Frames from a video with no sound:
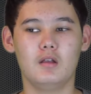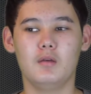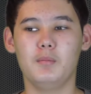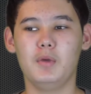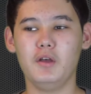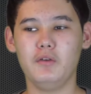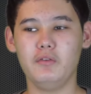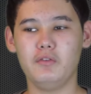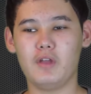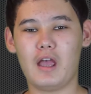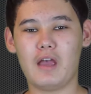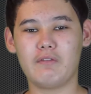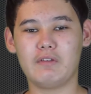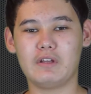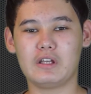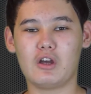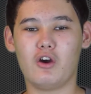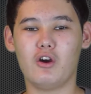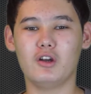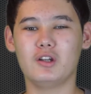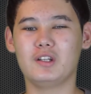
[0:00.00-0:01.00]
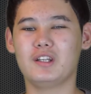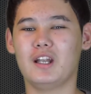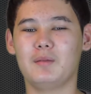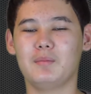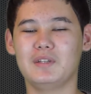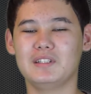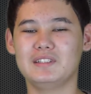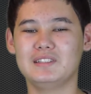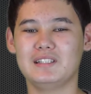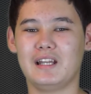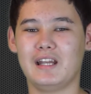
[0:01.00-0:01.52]
But if you're having a hard time
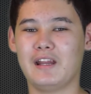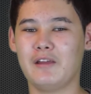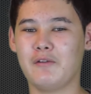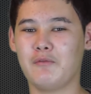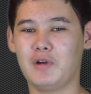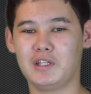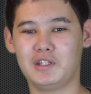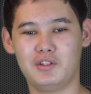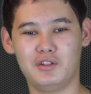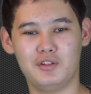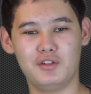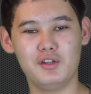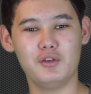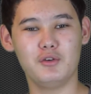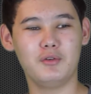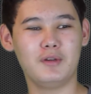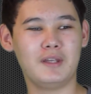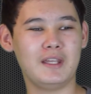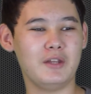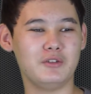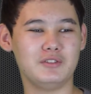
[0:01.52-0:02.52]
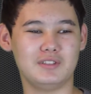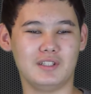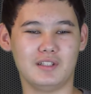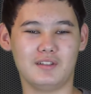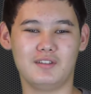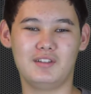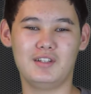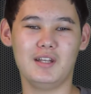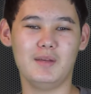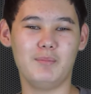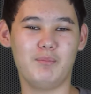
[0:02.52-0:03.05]
deciding what to do, here's a
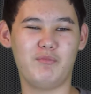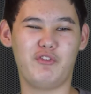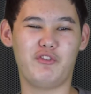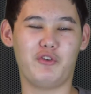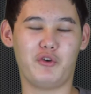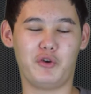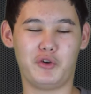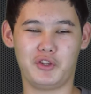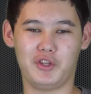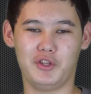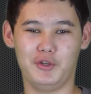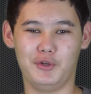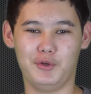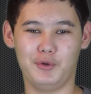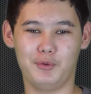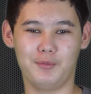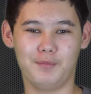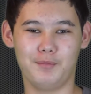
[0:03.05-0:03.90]
tip for you.